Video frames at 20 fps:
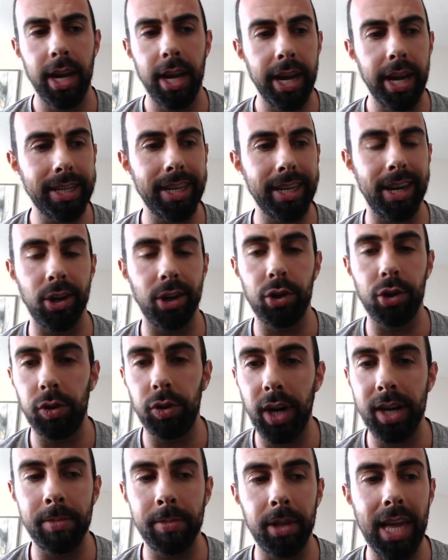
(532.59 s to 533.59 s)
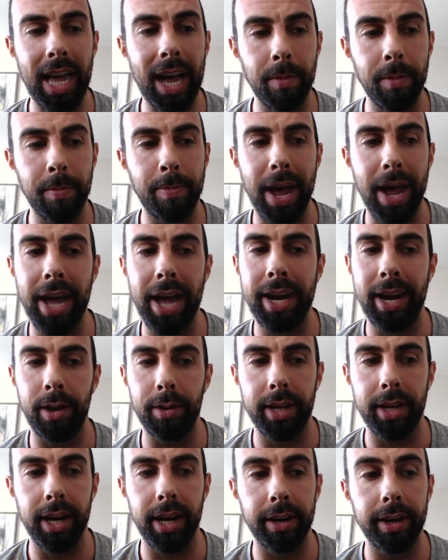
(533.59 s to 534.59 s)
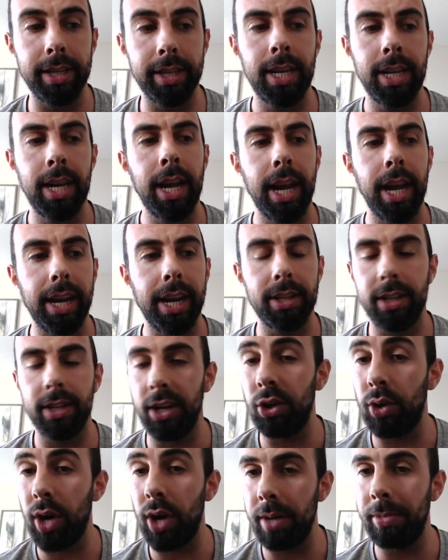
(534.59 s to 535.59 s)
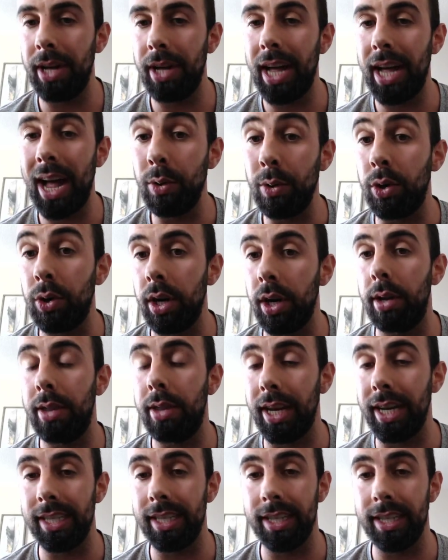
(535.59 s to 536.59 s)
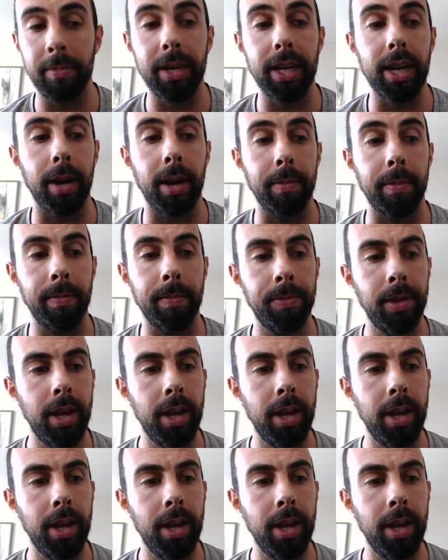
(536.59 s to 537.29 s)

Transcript: It's incredible how bad healthcare is, and it's incredible how good things can become.